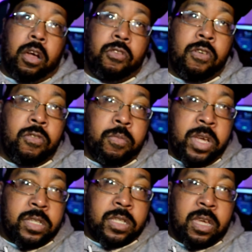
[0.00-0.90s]
Grown
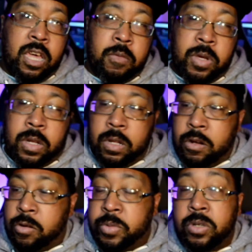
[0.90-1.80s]
Men's Gaming.
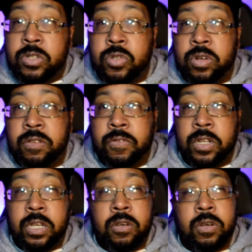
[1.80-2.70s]
Hope you enjoyed the
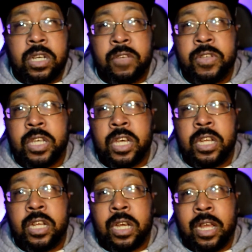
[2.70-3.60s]
video. If you
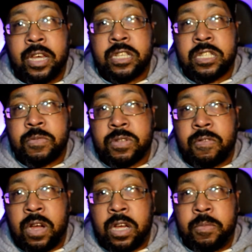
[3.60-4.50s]
can, like,
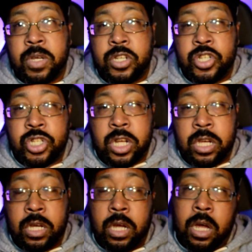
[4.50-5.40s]
subscribe,
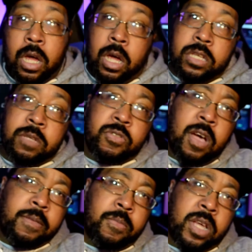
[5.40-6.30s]
share.
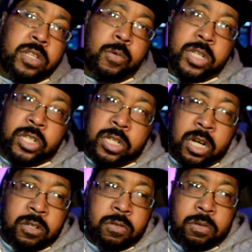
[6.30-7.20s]
Subscribe to my Twitch
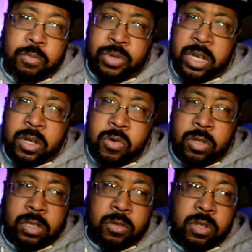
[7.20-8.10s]
channel. Playing Call
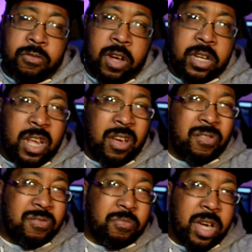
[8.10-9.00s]
of Duty right now.
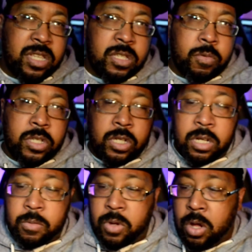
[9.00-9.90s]
Might switch it
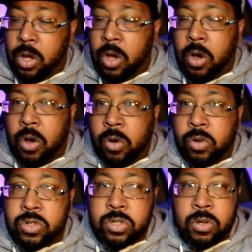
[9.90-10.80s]
up.
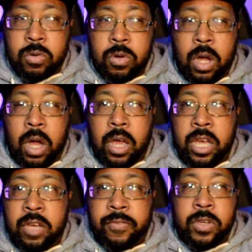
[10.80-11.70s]
Also,
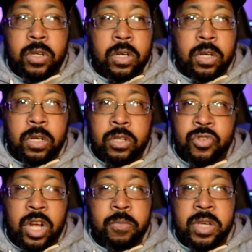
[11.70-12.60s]
if you're
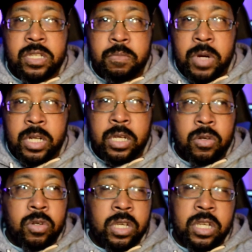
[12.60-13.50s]
trying to make some money
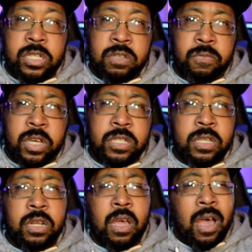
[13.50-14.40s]
or you're into
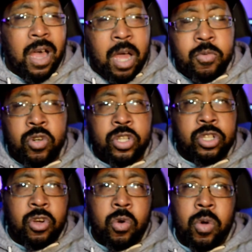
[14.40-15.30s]
investing, I'm going to
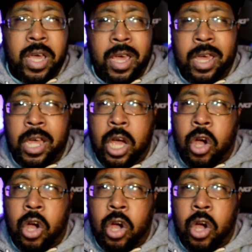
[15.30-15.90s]
throw a